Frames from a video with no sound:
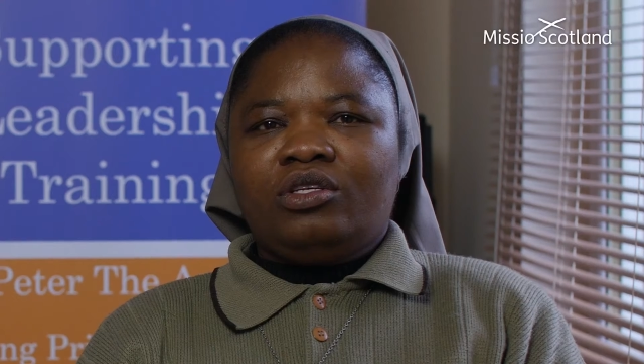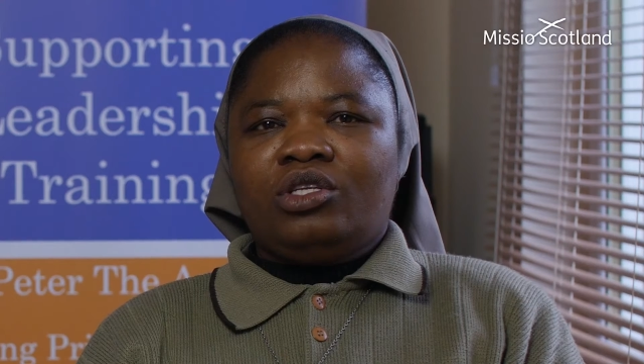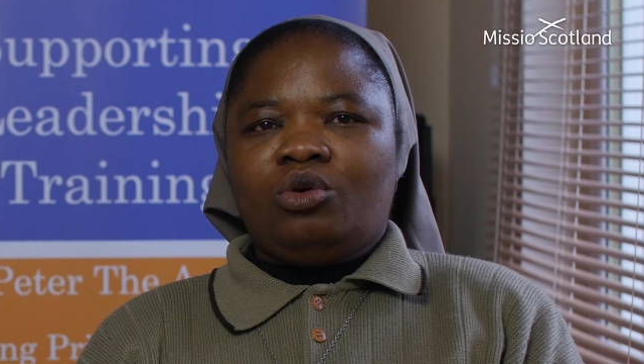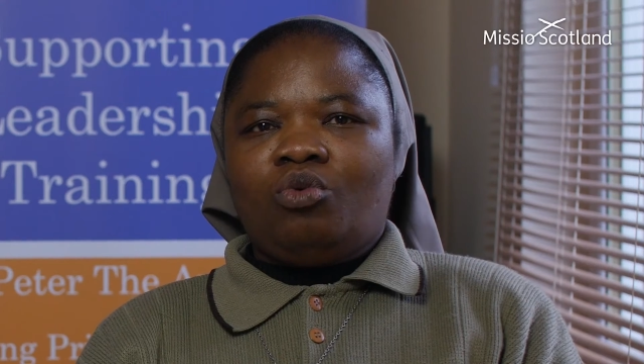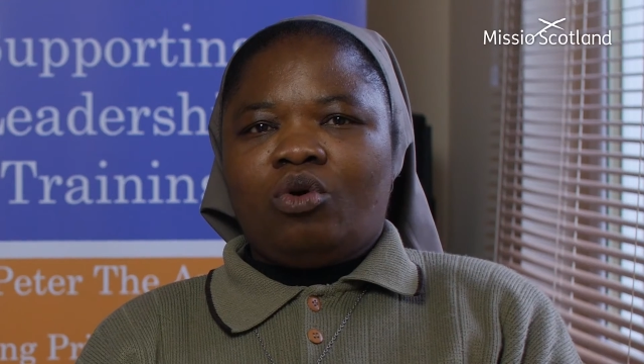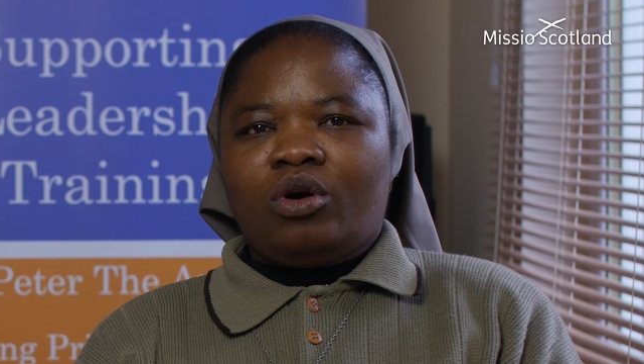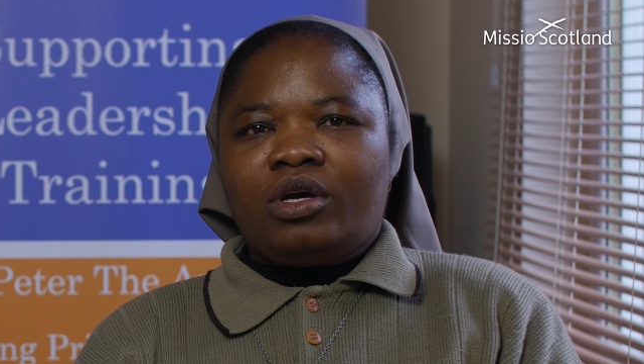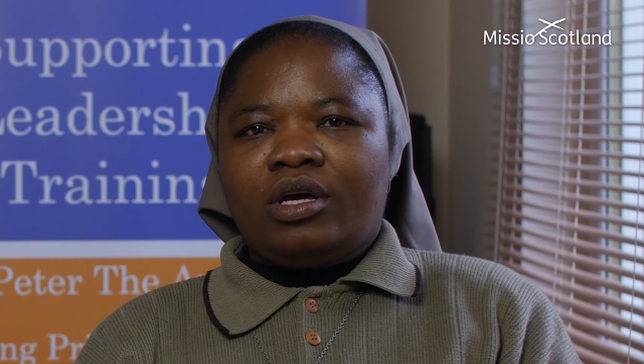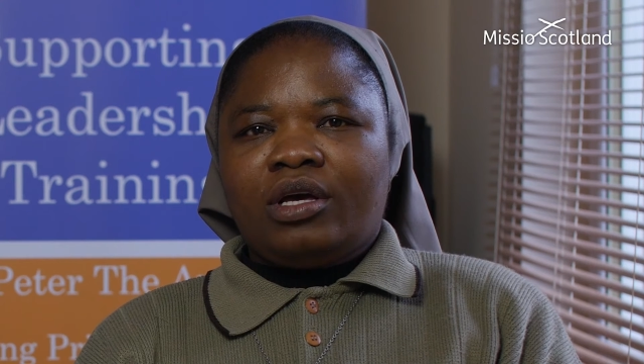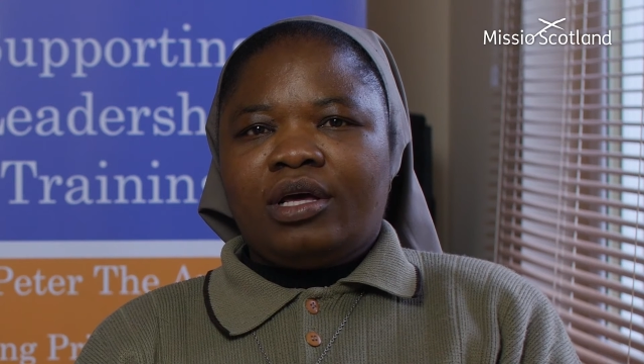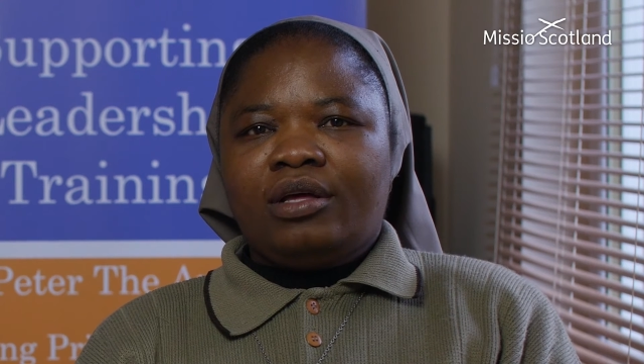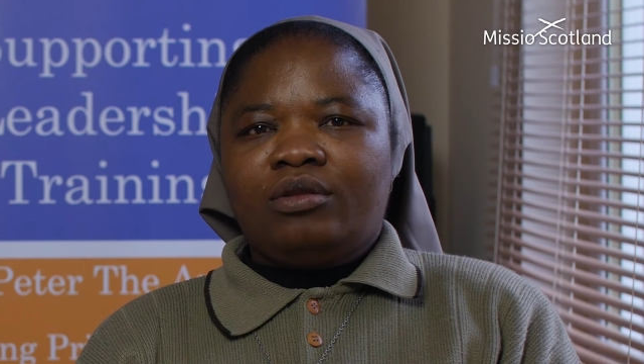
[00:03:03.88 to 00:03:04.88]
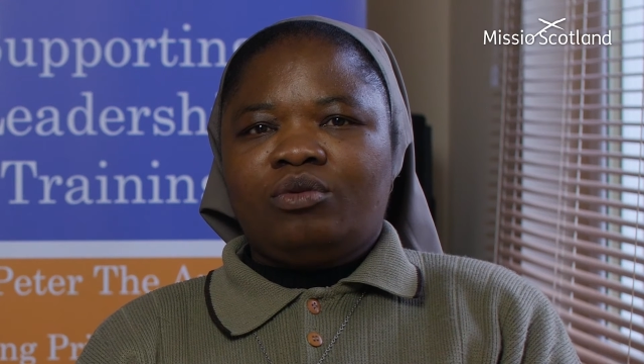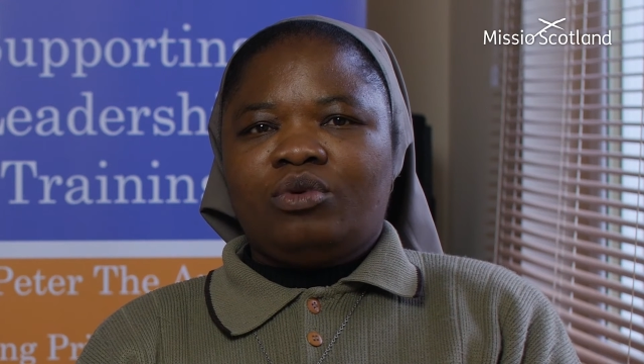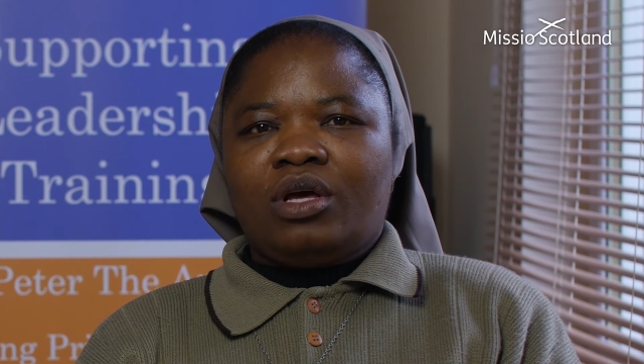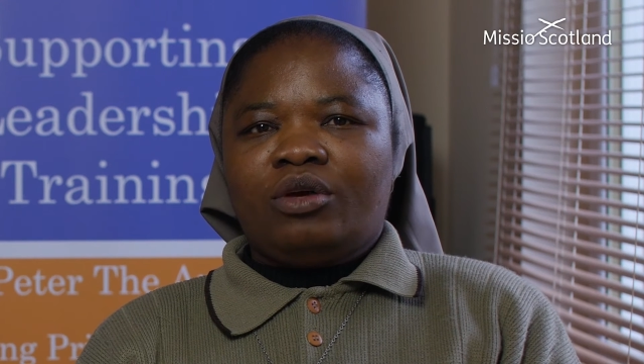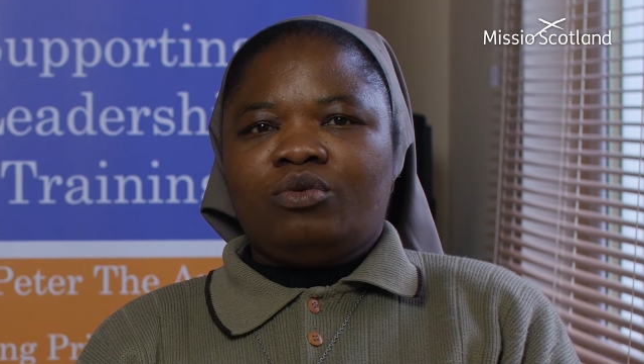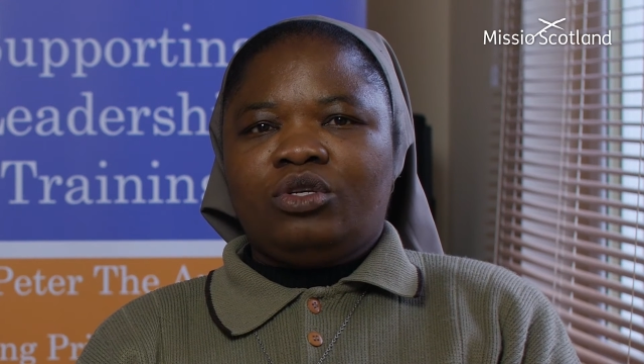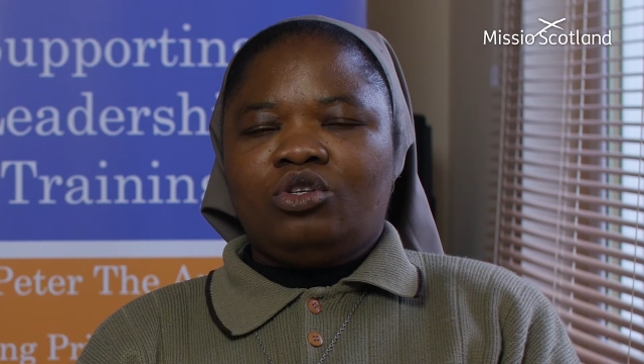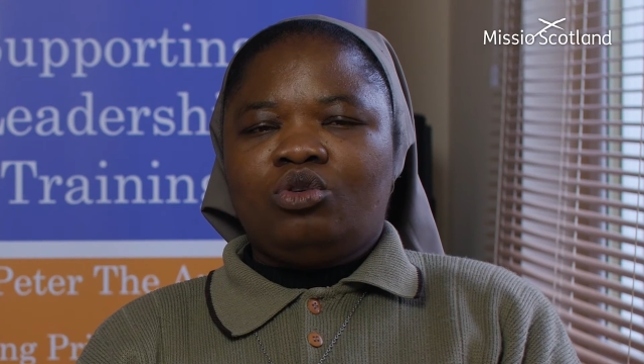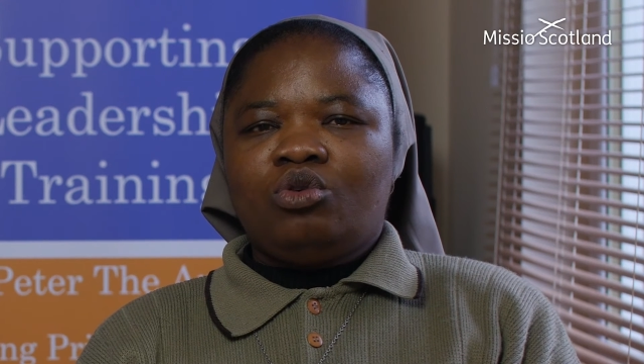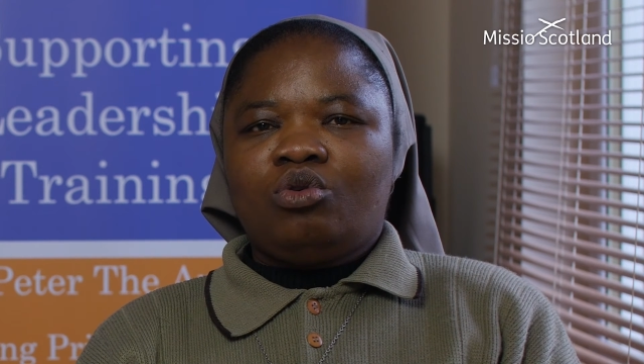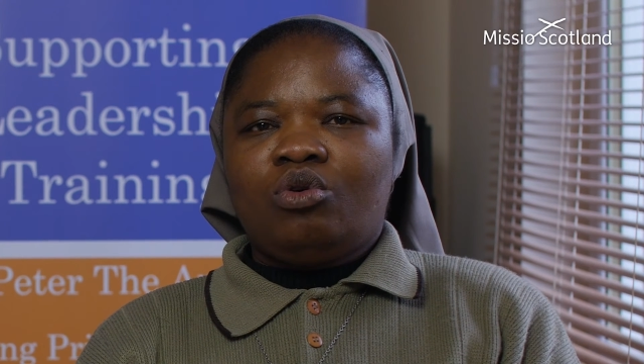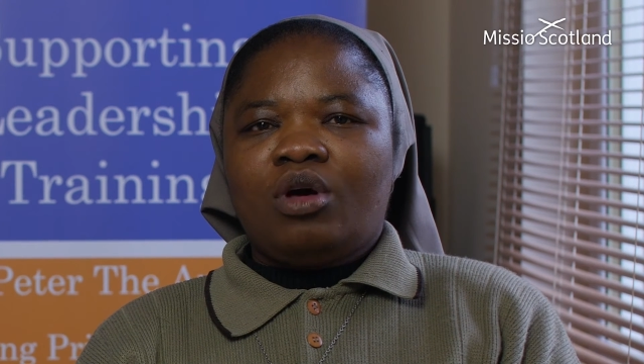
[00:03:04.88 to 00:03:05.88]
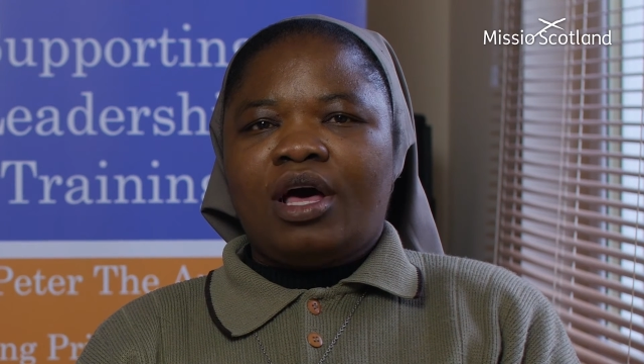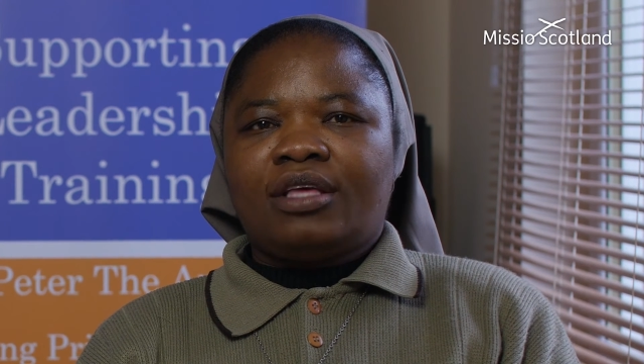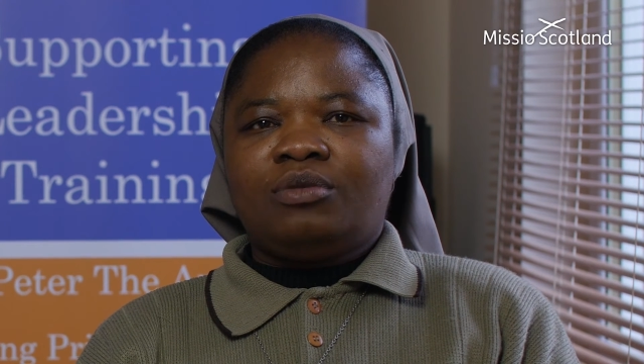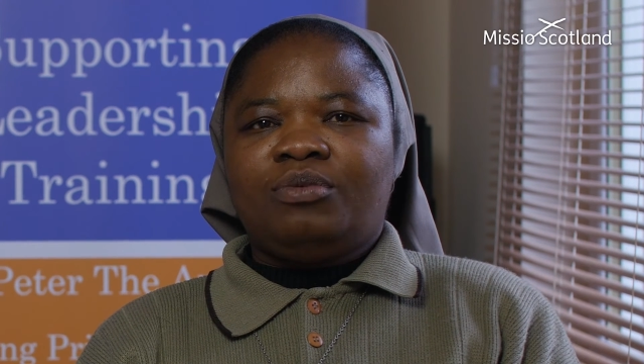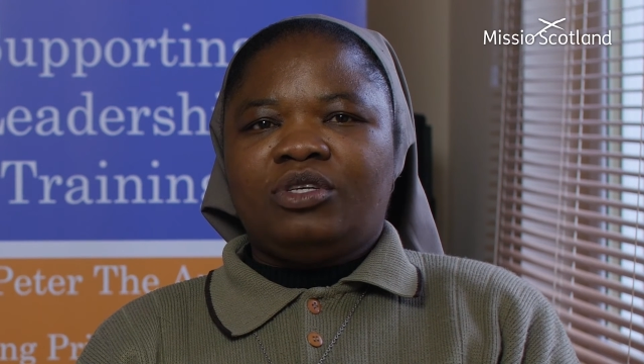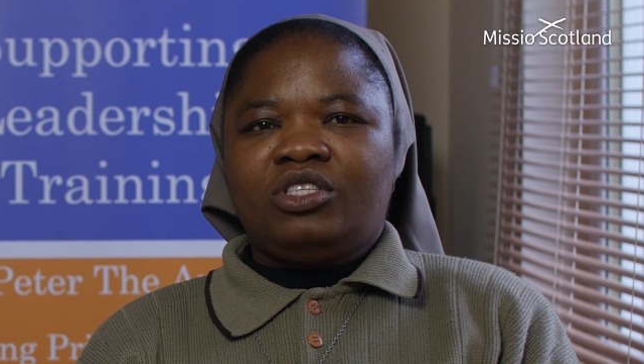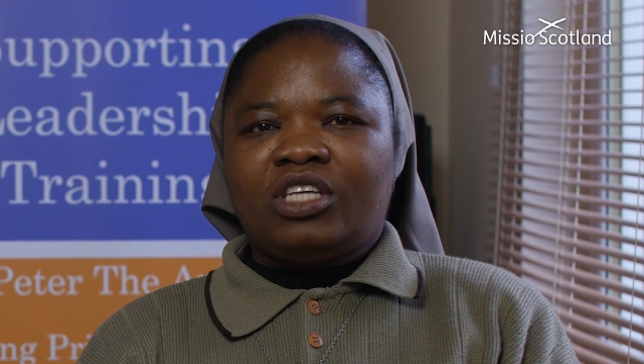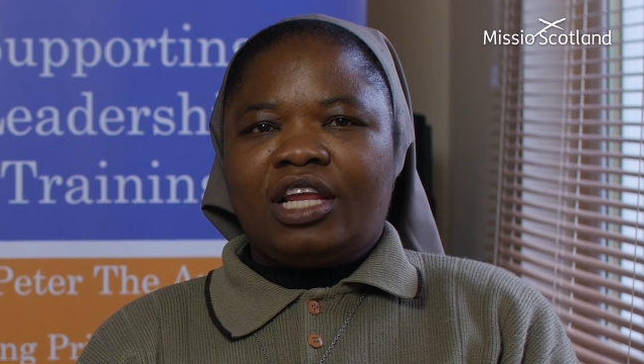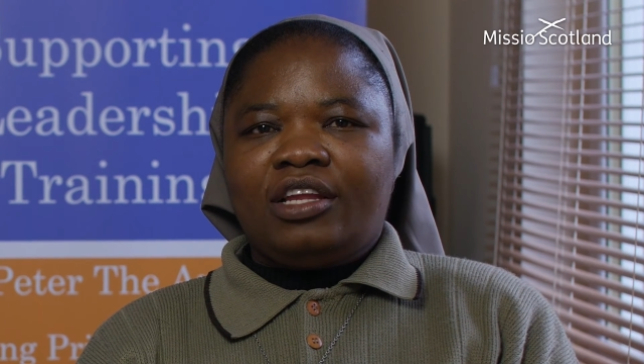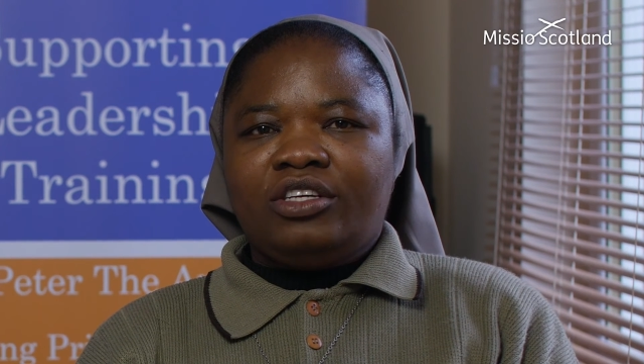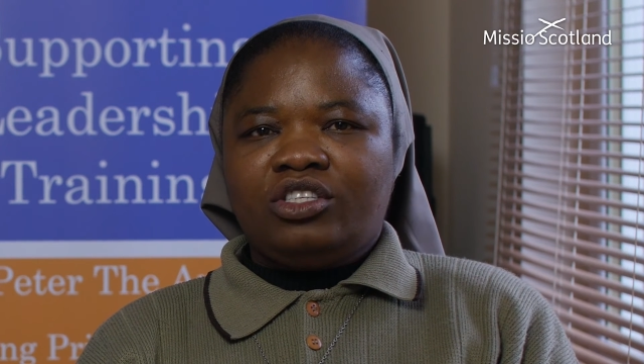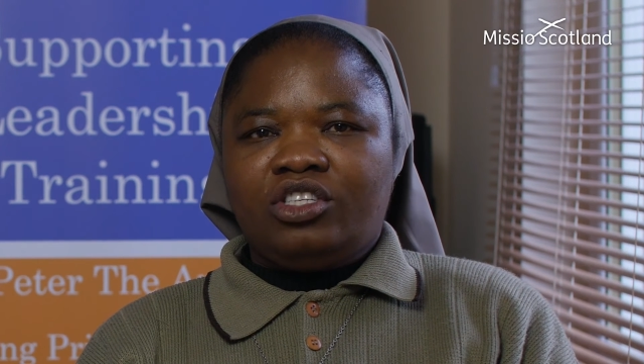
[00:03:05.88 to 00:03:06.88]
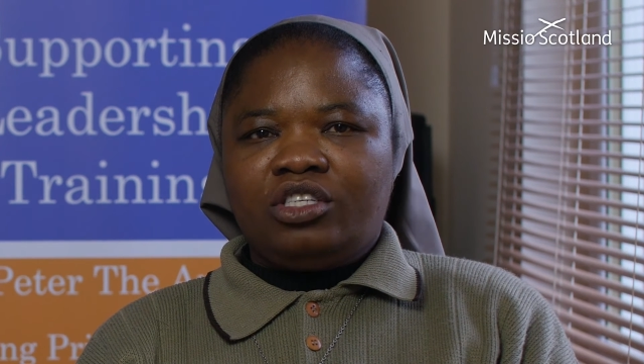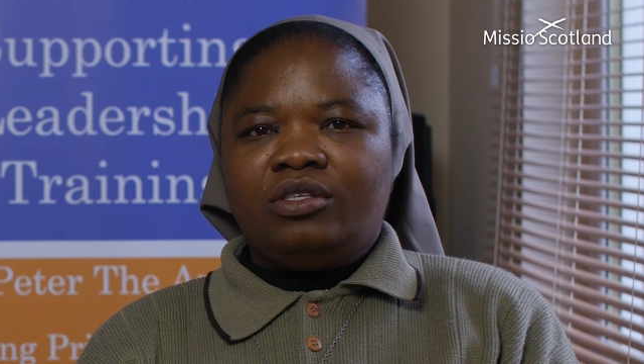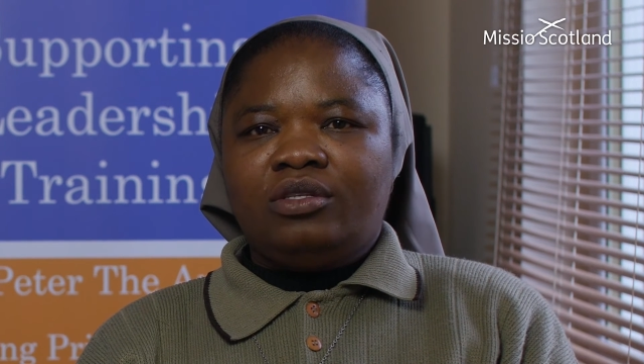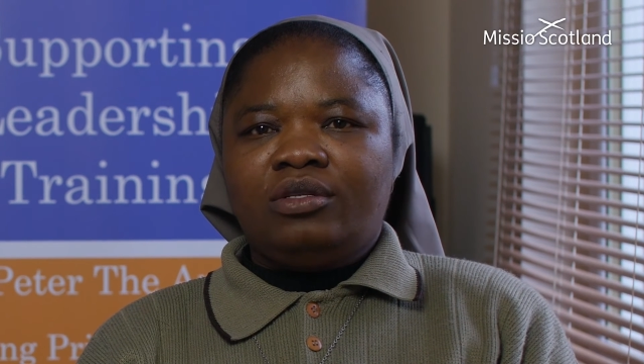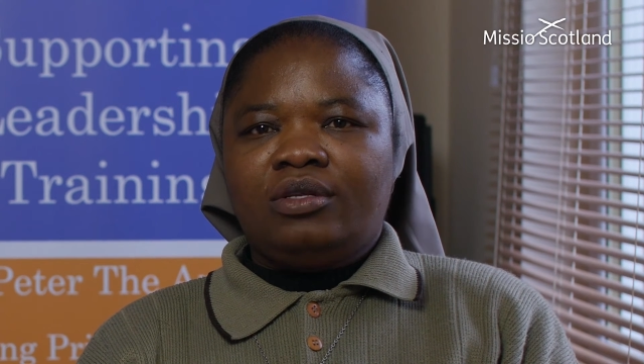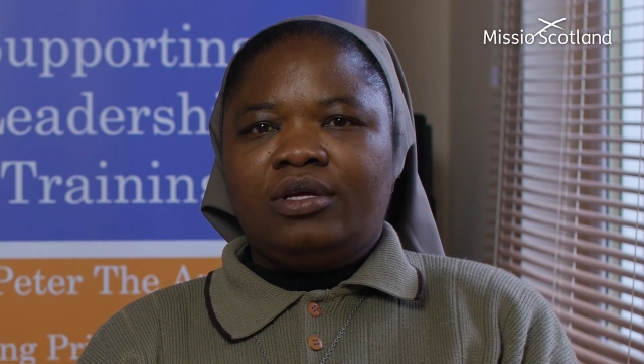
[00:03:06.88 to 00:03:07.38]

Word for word: the work we do has been challenging,